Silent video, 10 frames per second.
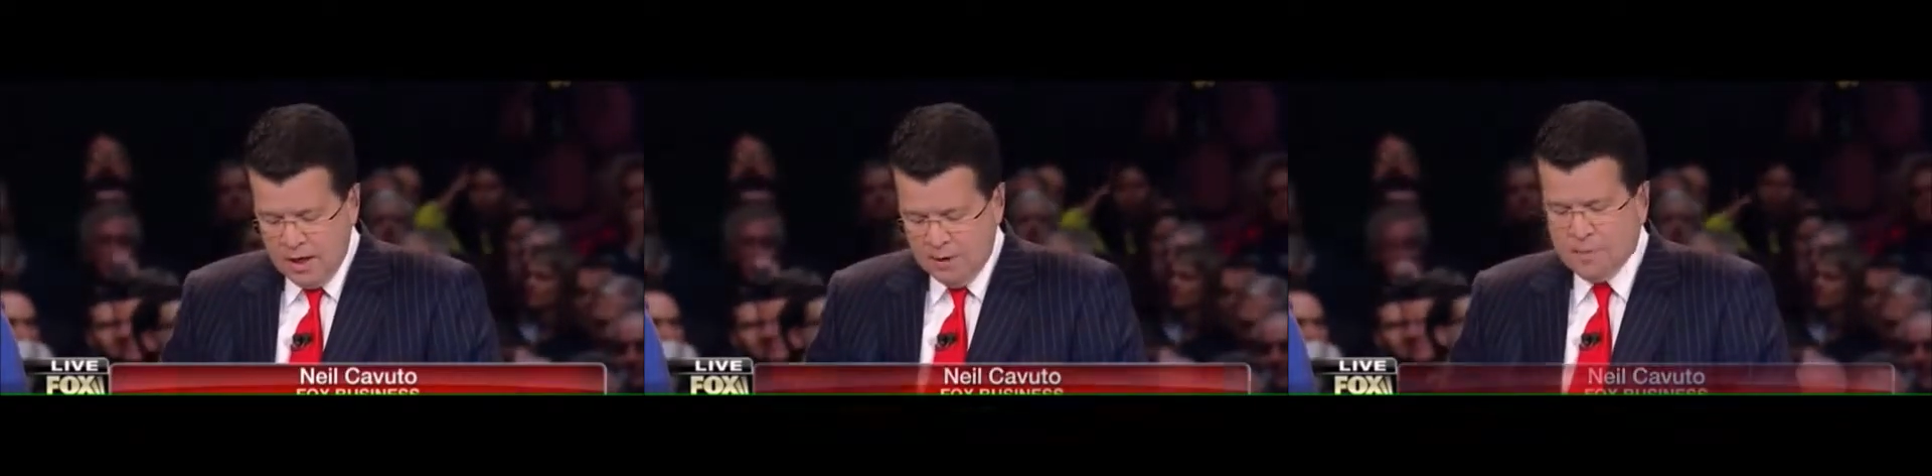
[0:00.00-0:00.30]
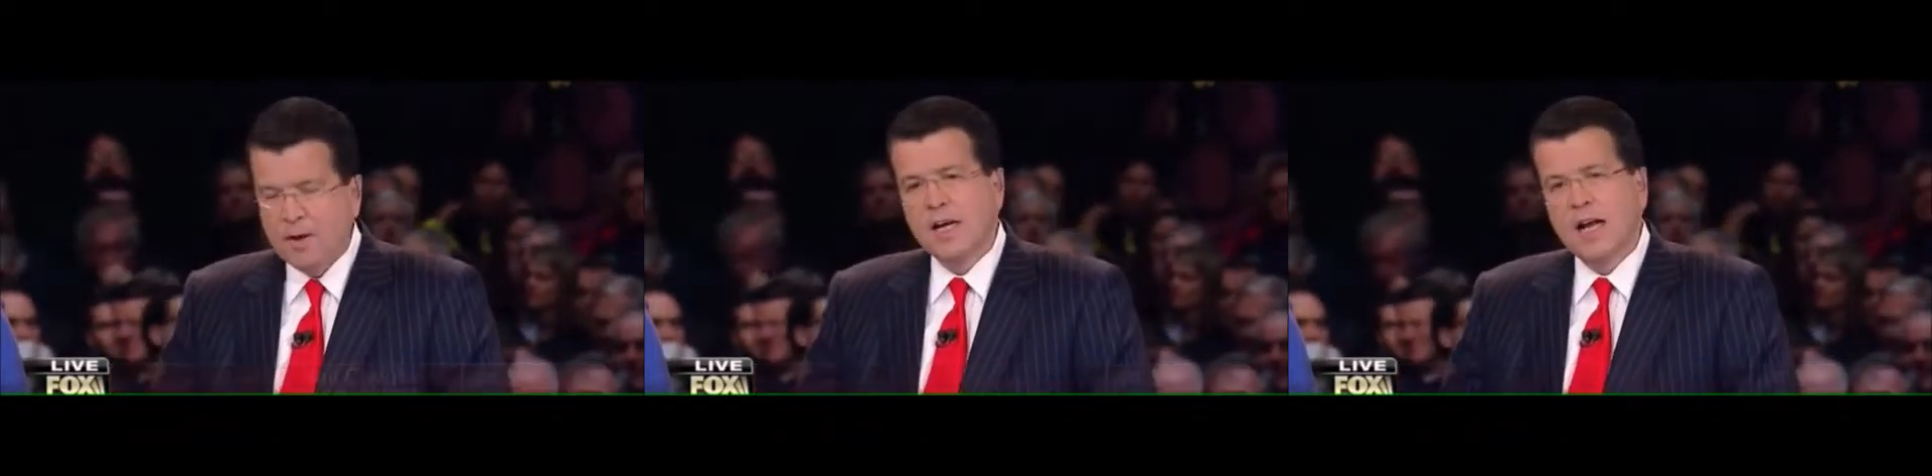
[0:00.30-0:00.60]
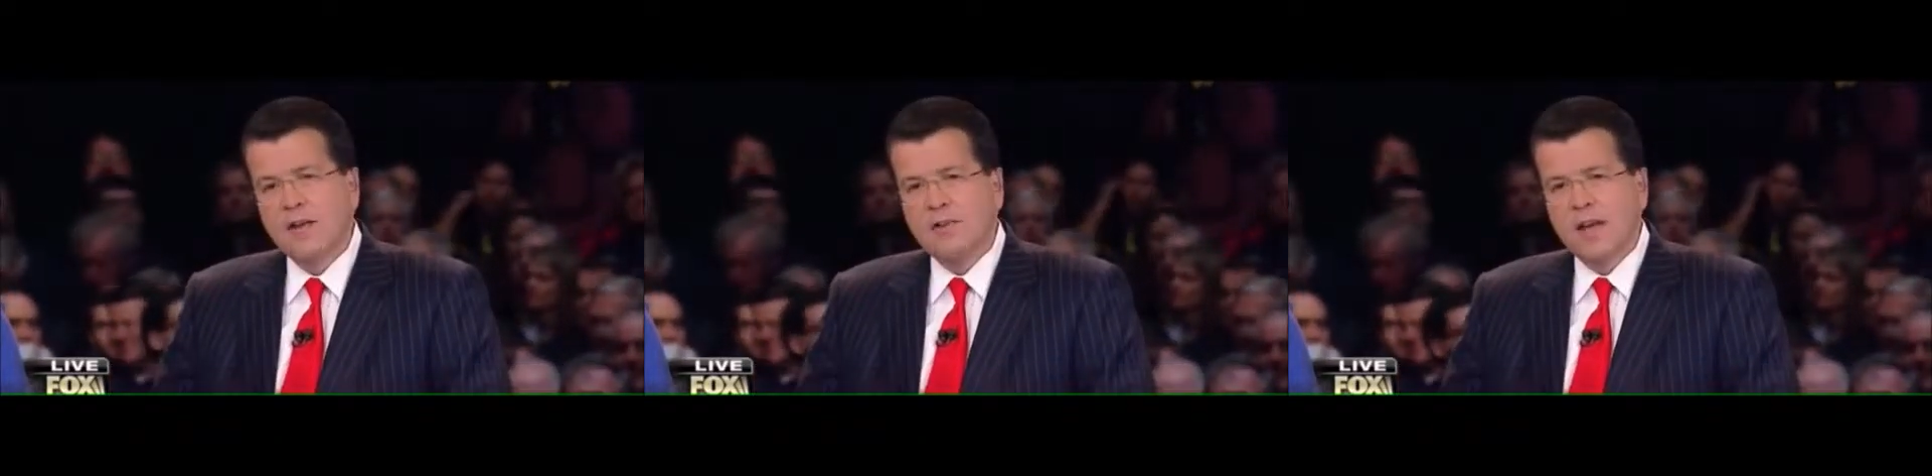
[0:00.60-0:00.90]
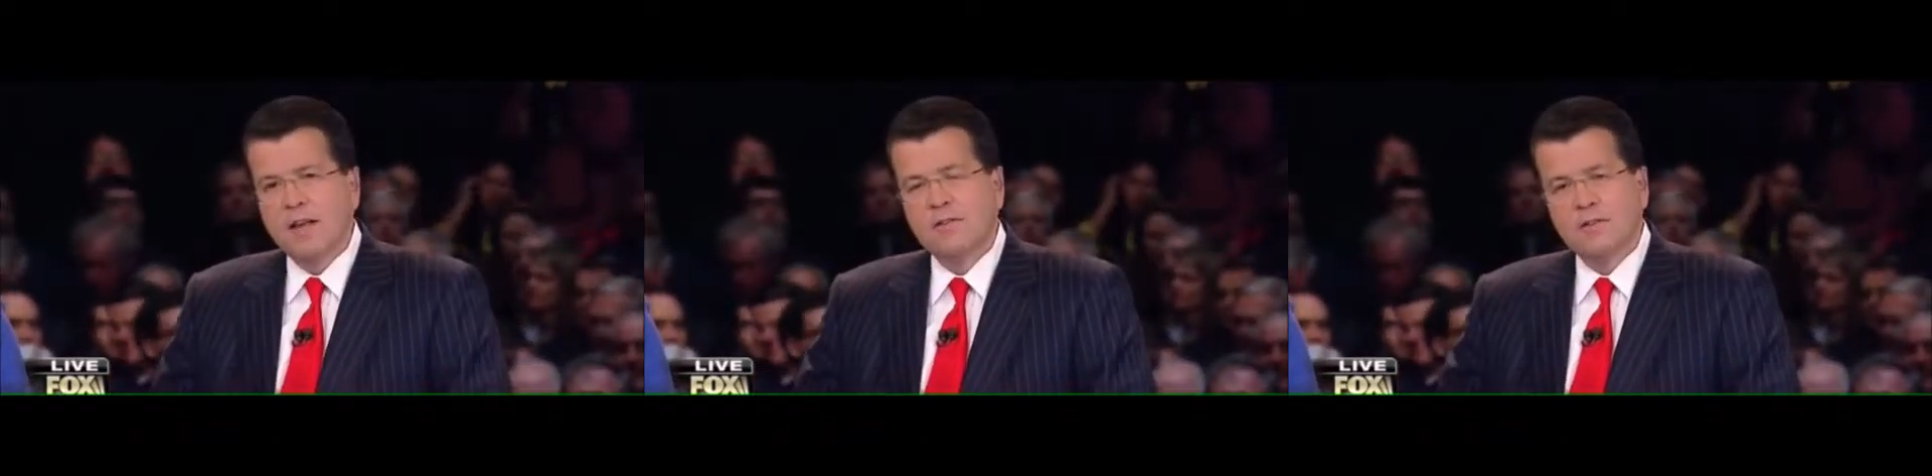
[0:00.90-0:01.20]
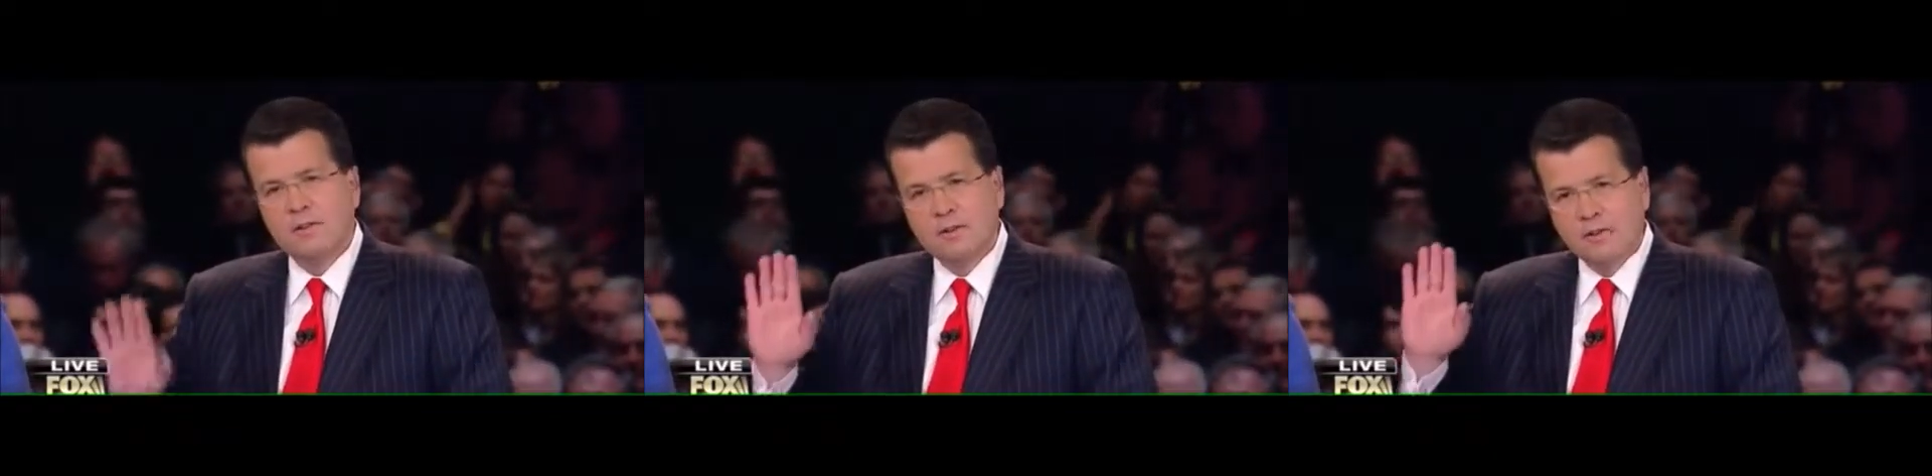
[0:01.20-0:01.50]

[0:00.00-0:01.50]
of President of the United States.